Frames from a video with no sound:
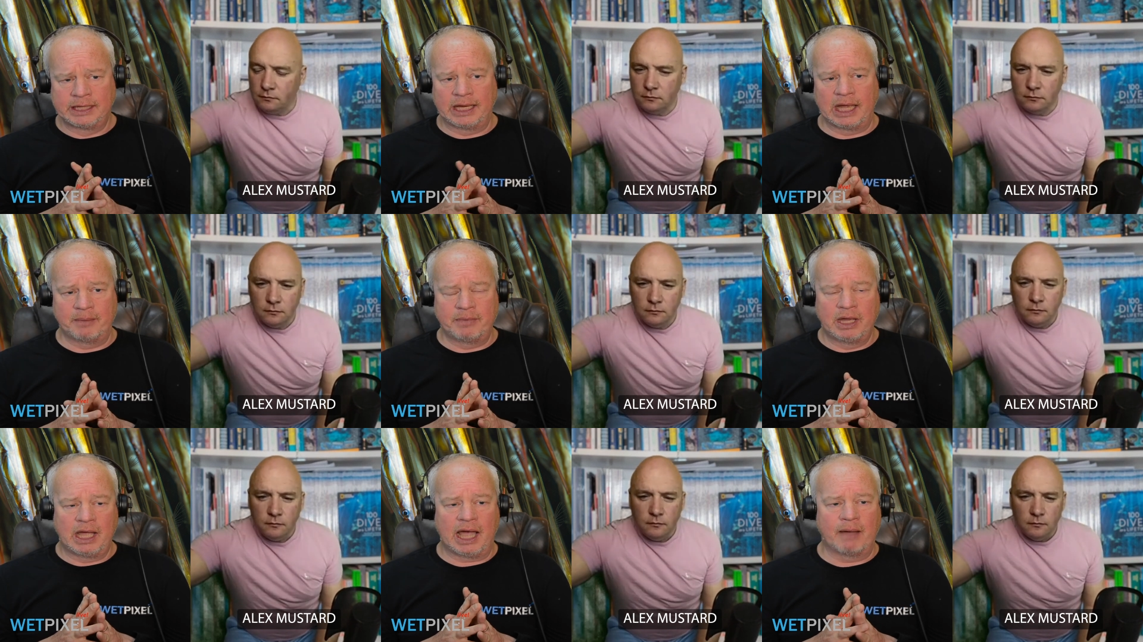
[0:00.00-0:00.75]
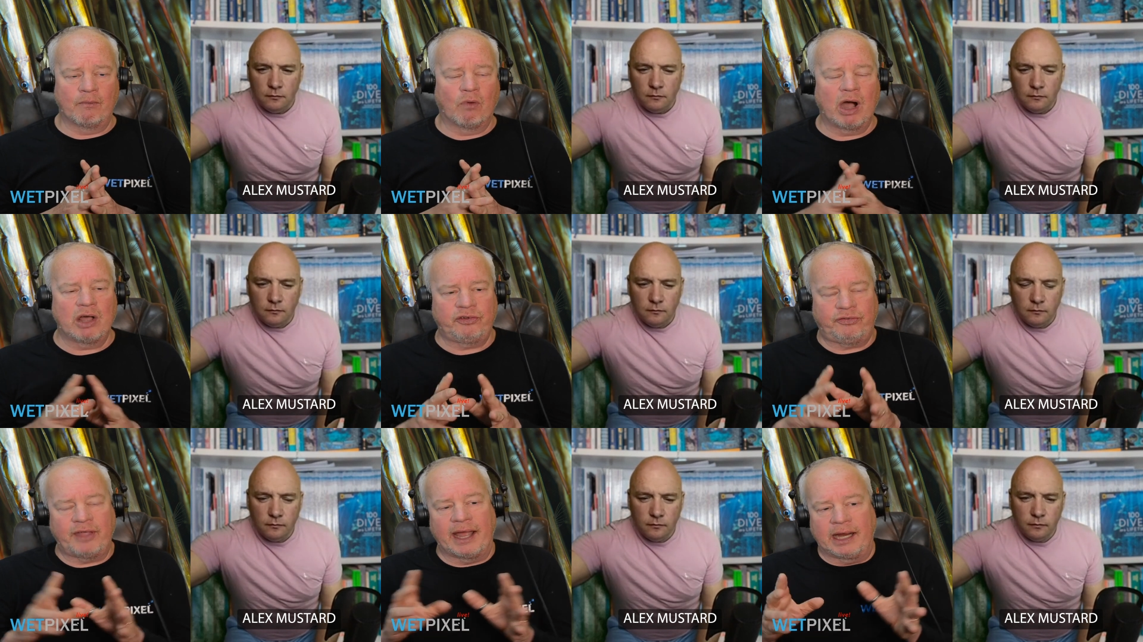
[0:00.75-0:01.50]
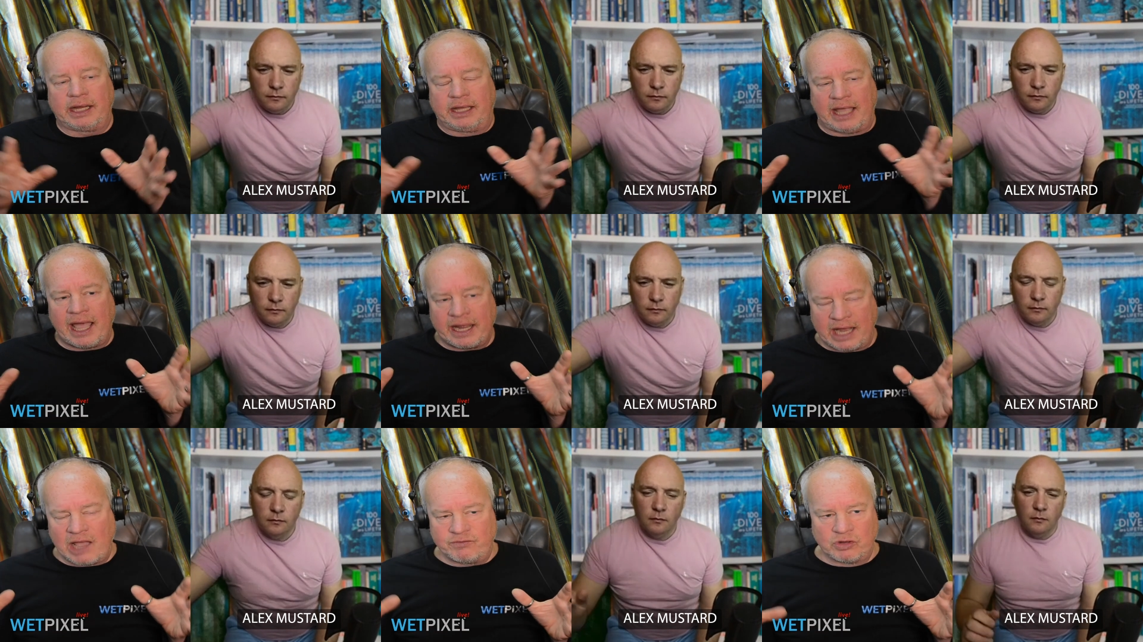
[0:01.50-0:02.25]
Speaker 1: Um, and whilst that can
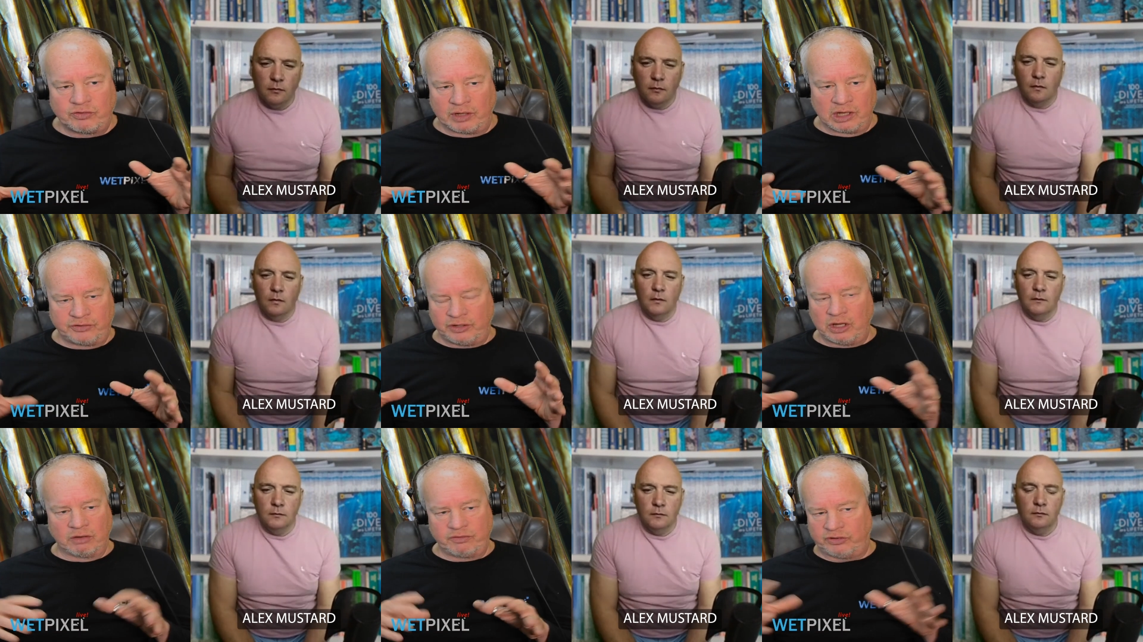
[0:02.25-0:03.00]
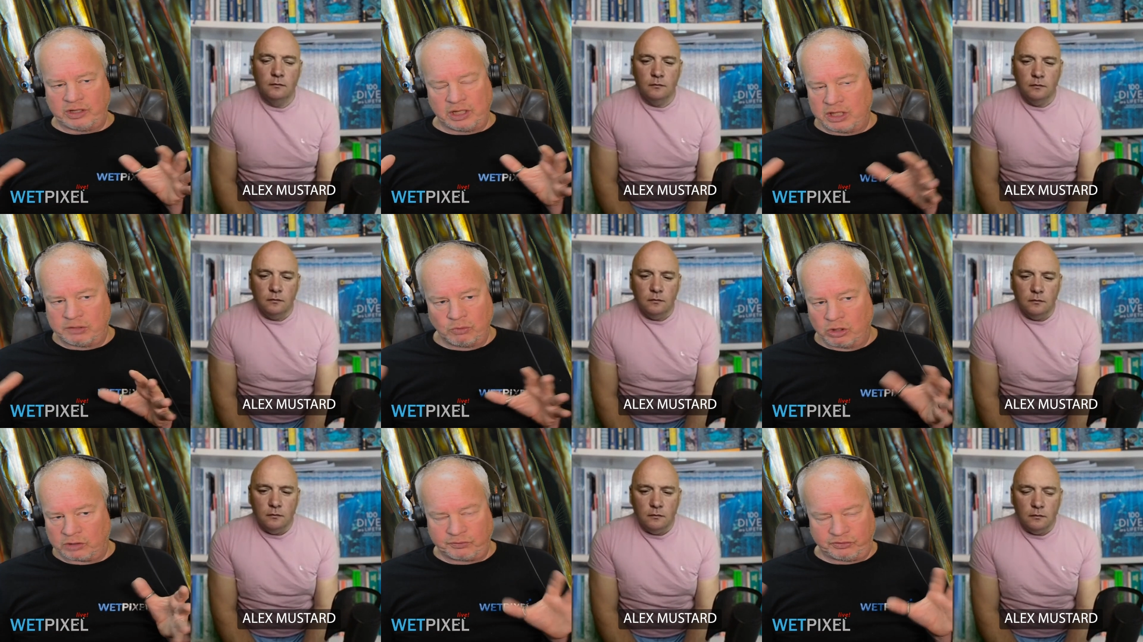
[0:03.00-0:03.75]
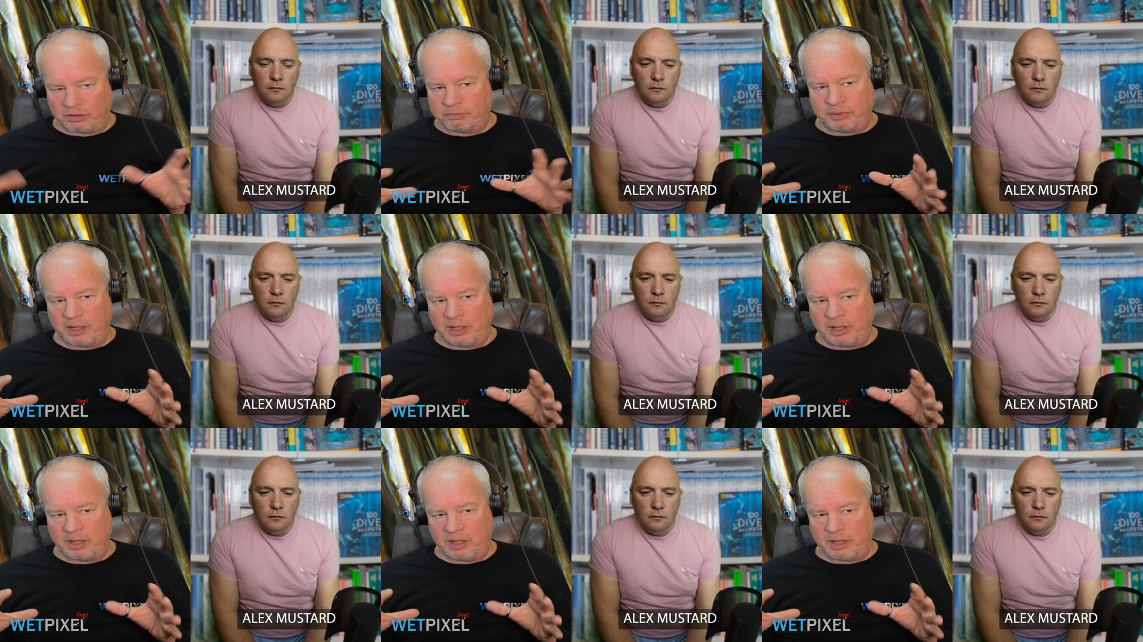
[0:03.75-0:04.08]
have utility, and obviously it works for some